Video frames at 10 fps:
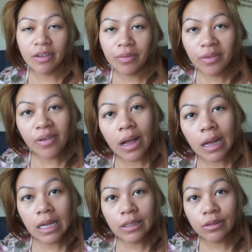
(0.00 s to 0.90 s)

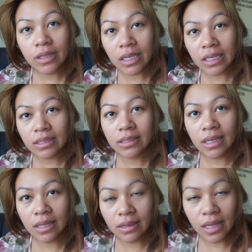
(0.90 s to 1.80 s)
everyone. Today is
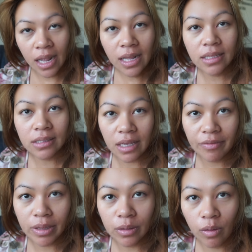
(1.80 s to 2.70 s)
Sunday, the
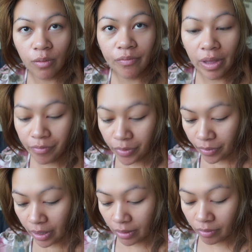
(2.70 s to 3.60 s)
7th of
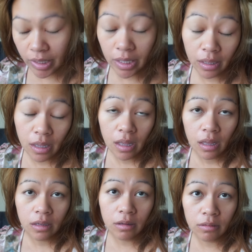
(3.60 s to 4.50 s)
February.
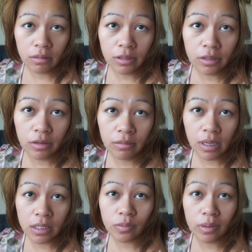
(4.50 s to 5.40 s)
You know,
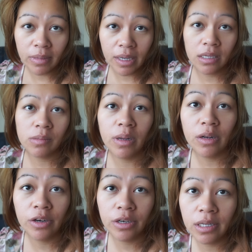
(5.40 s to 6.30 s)
guys, when my
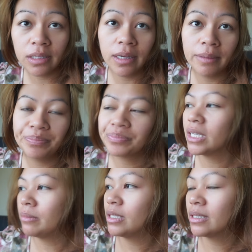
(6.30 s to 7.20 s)
husband heard that, I'm
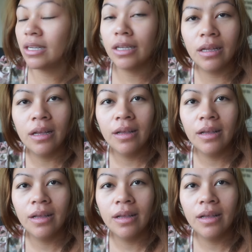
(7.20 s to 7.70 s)
just gonna